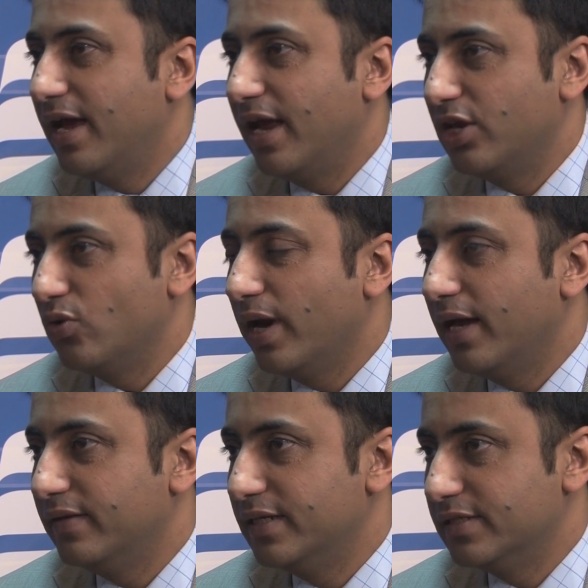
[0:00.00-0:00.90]
and you
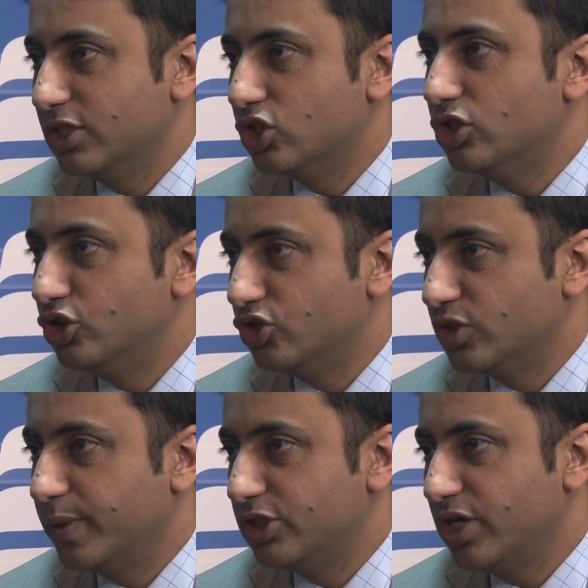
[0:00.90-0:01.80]
had these incursions
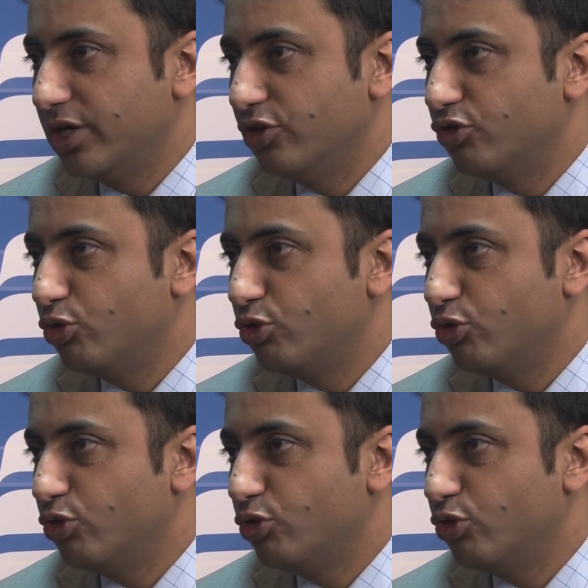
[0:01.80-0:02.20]
by Chinese